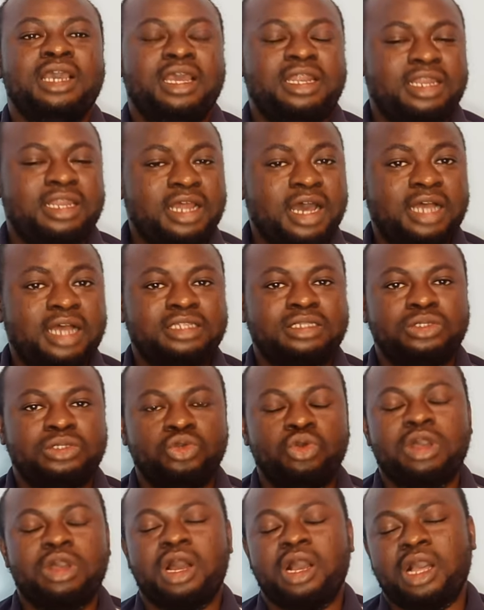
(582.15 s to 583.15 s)
and
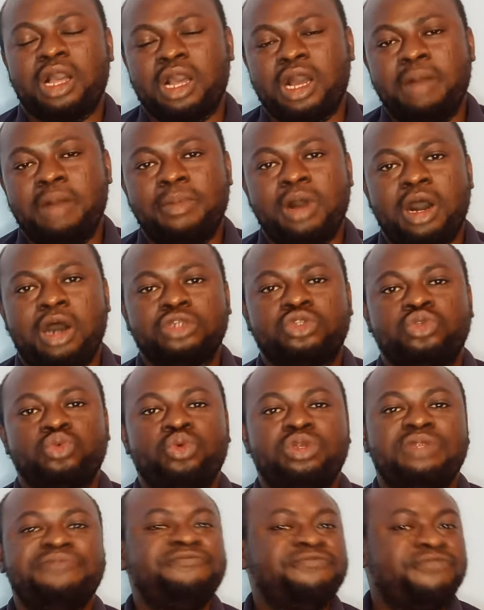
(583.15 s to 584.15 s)
that you can come
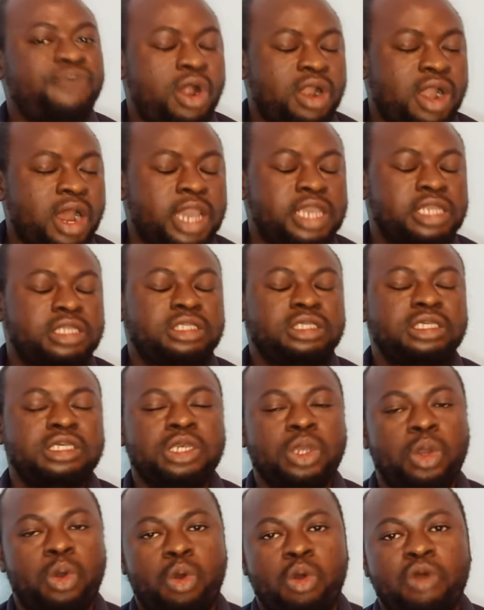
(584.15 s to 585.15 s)
out with
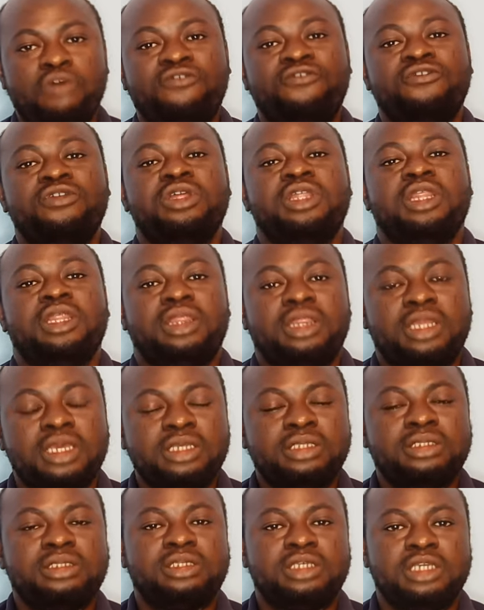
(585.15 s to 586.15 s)
variety of
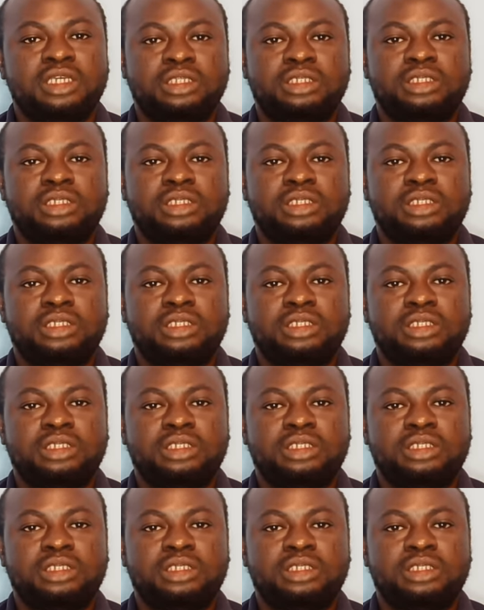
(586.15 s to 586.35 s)
things.